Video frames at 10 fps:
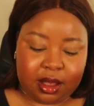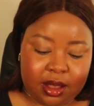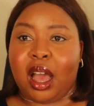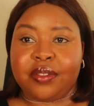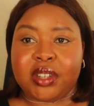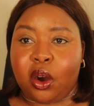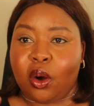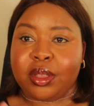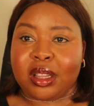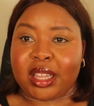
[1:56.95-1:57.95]
After all
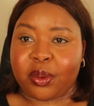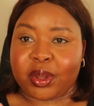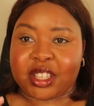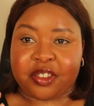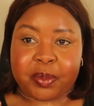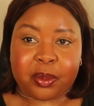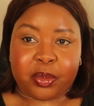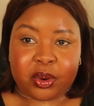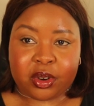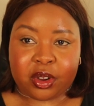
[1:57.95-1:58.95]
the liquids have been
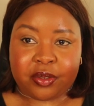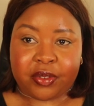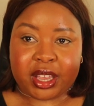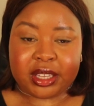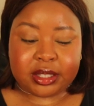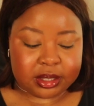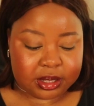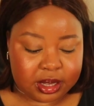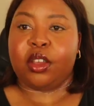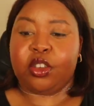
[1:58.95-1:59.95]
put on your face,
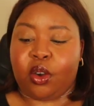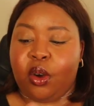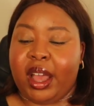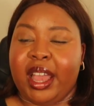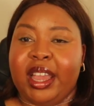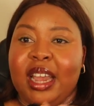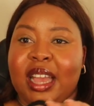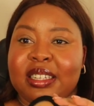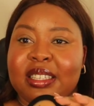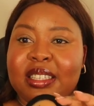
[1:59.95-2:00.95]
you go ahead
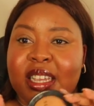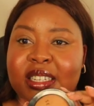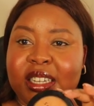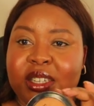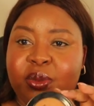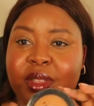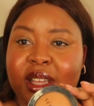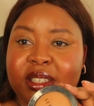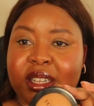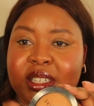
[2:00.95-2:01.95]
and set it with a
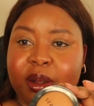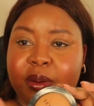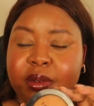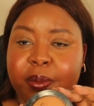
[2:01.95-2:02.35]
setting